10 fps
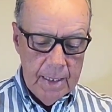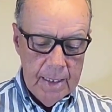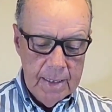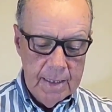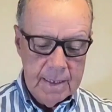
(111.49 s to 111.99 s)

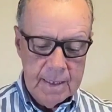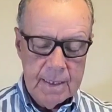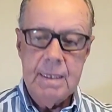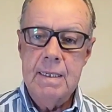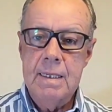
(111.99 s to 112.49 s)
is
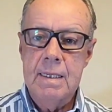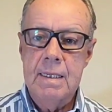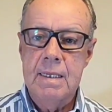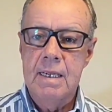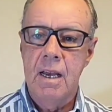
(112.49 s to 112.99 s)

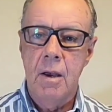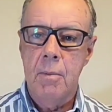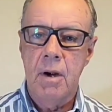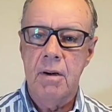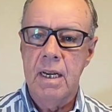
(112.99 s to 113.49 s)

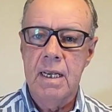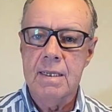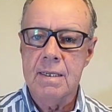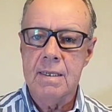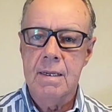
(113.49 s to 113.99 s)

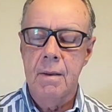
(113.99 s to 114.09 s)
GMRS